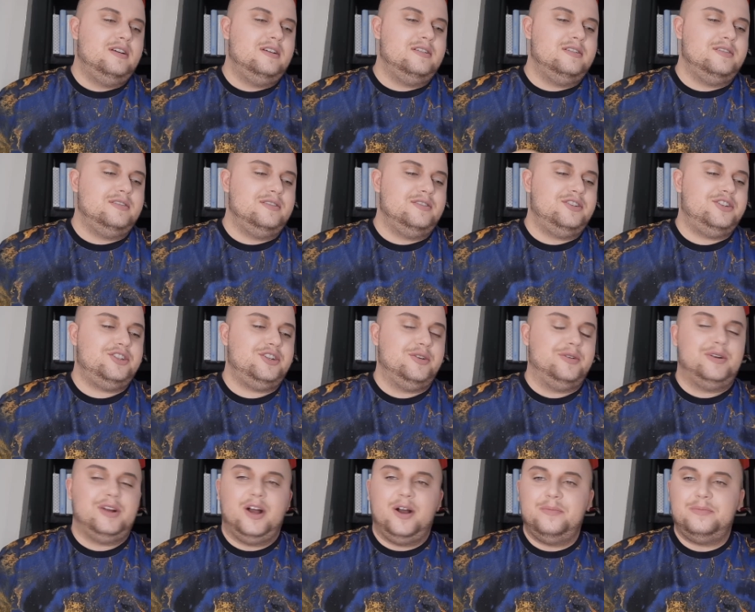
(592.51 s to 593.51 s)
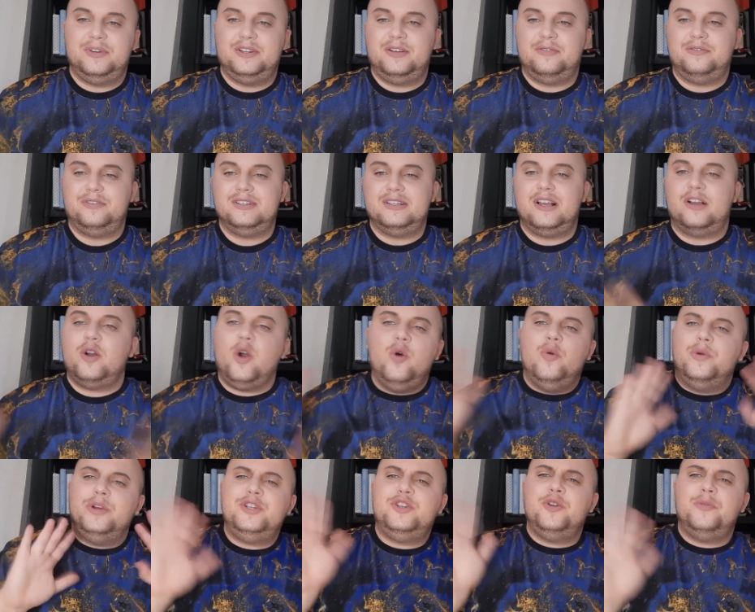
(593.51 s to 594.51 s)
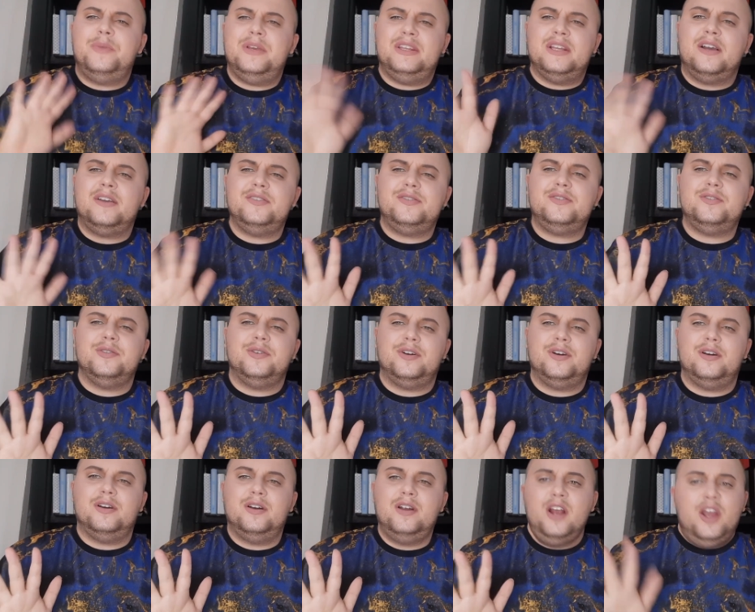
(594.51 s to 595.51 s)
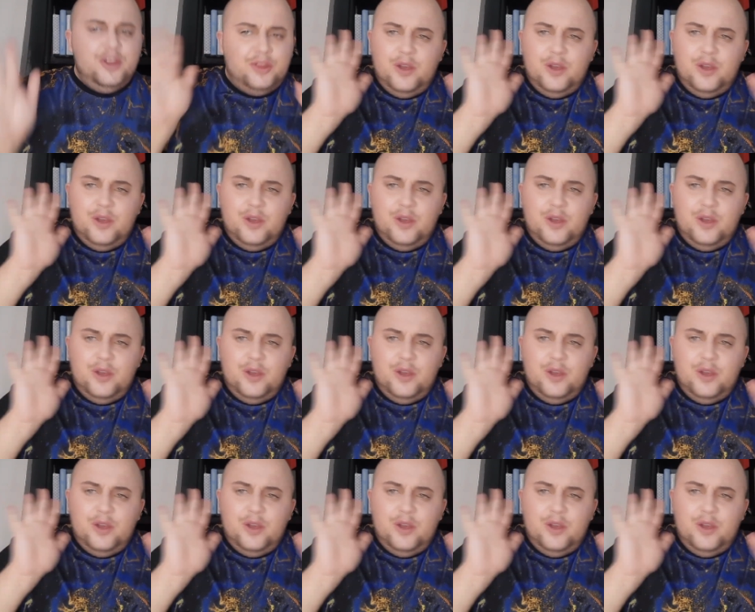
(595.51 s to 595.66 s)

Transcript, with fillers: uh, showed up and everyone's like, oh, we should be nice to her.